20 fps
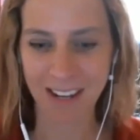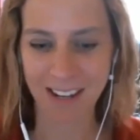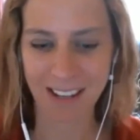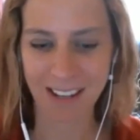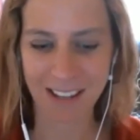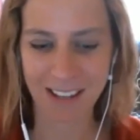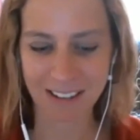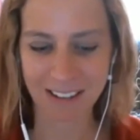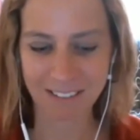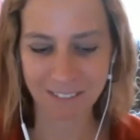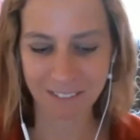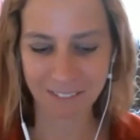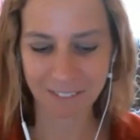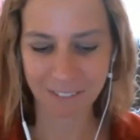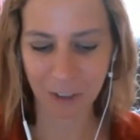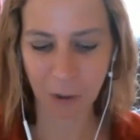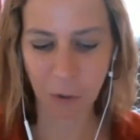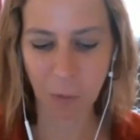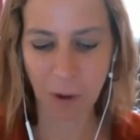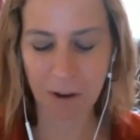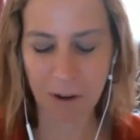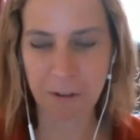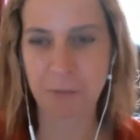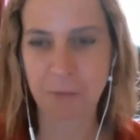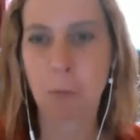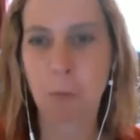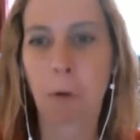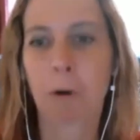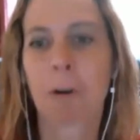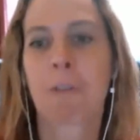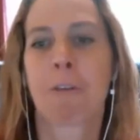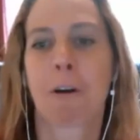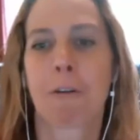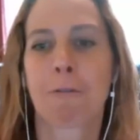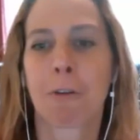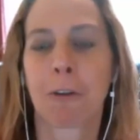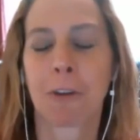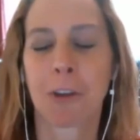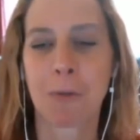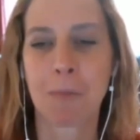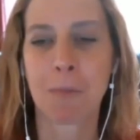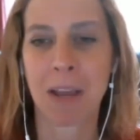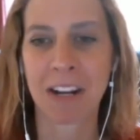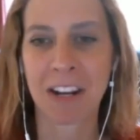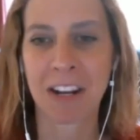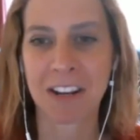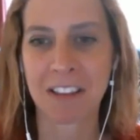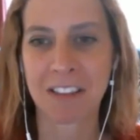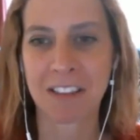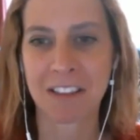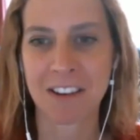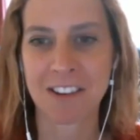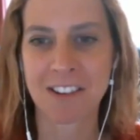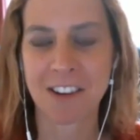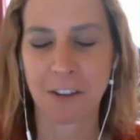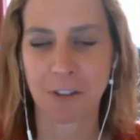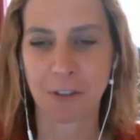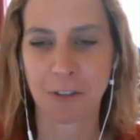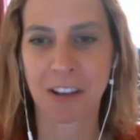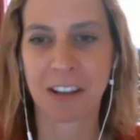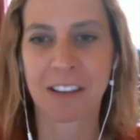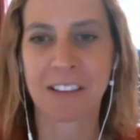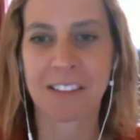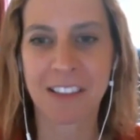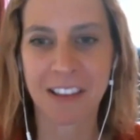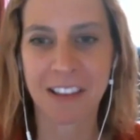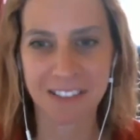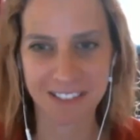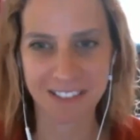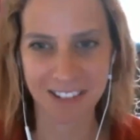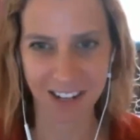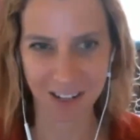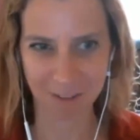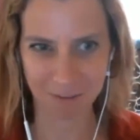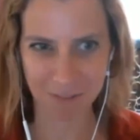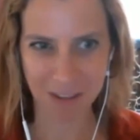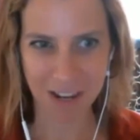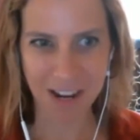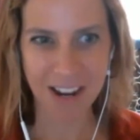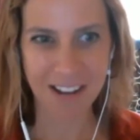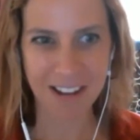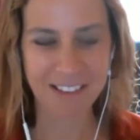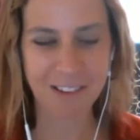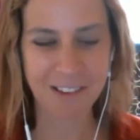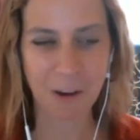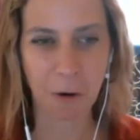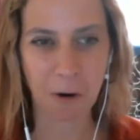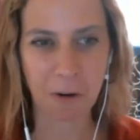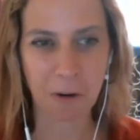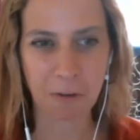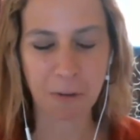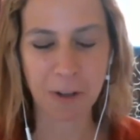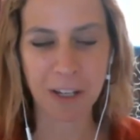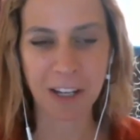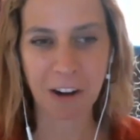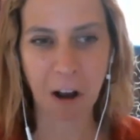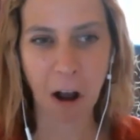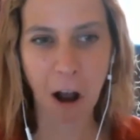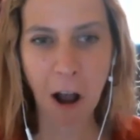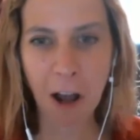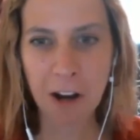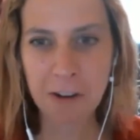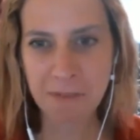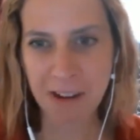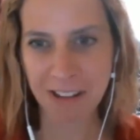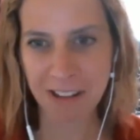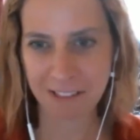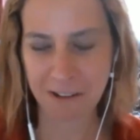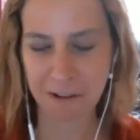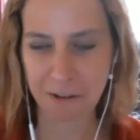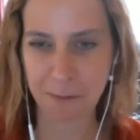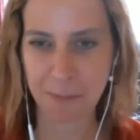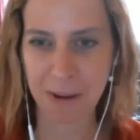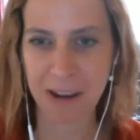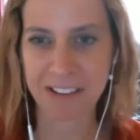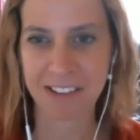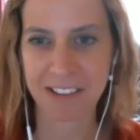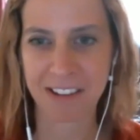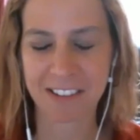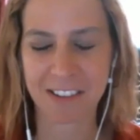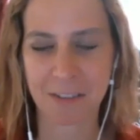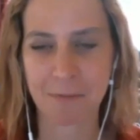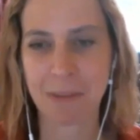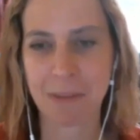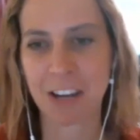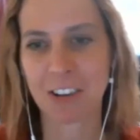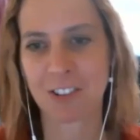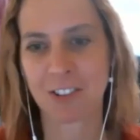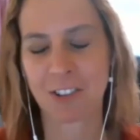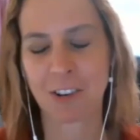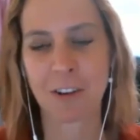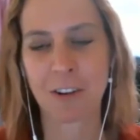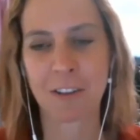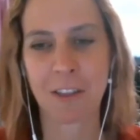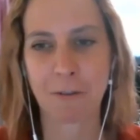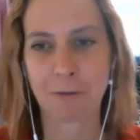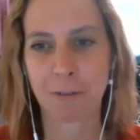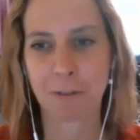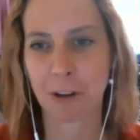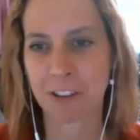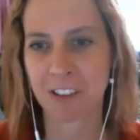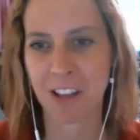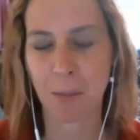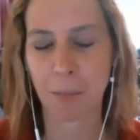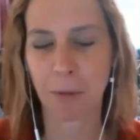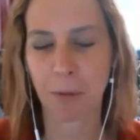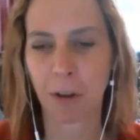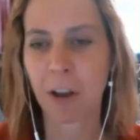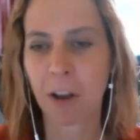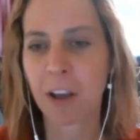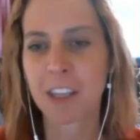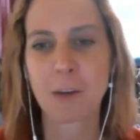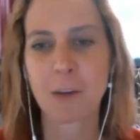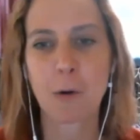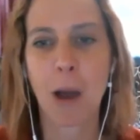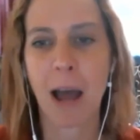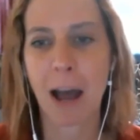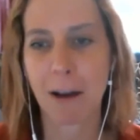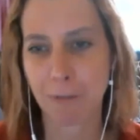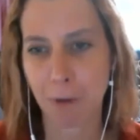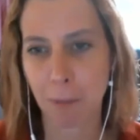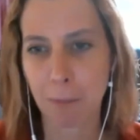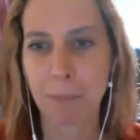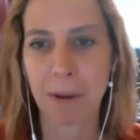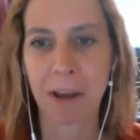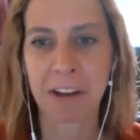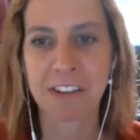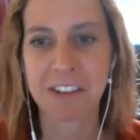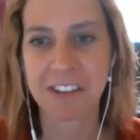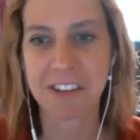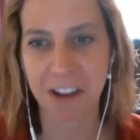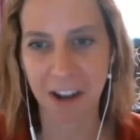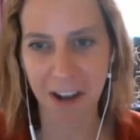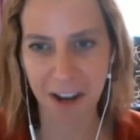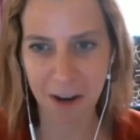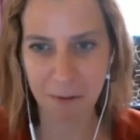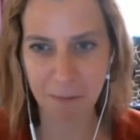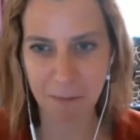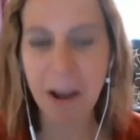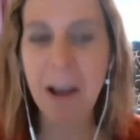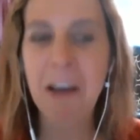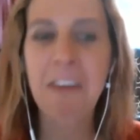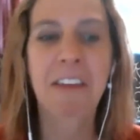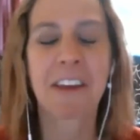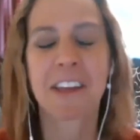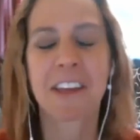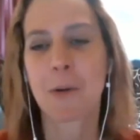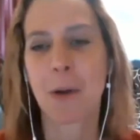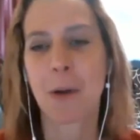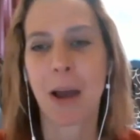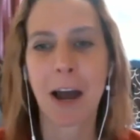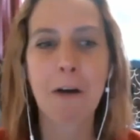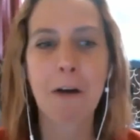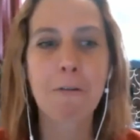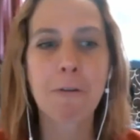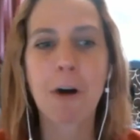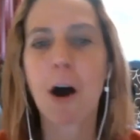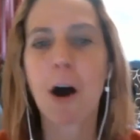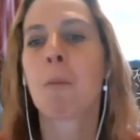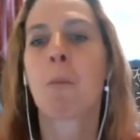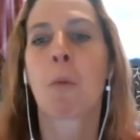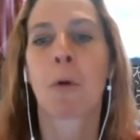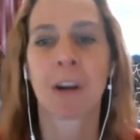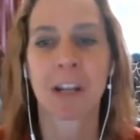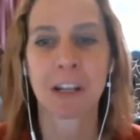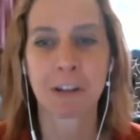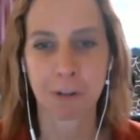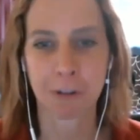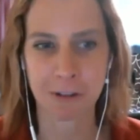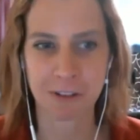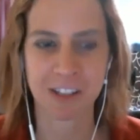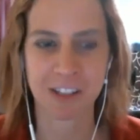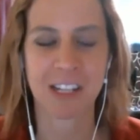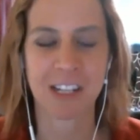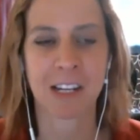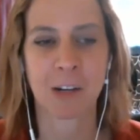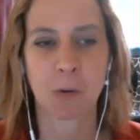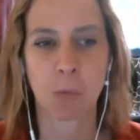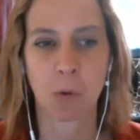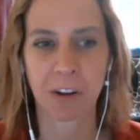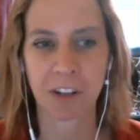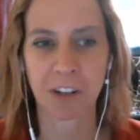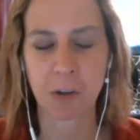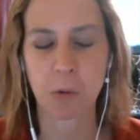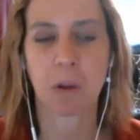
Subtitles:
it requires more of our full humanity than just existing. So if we can automate those basics and make sure that, for example, you have a bedtime, that you have a morning routine where you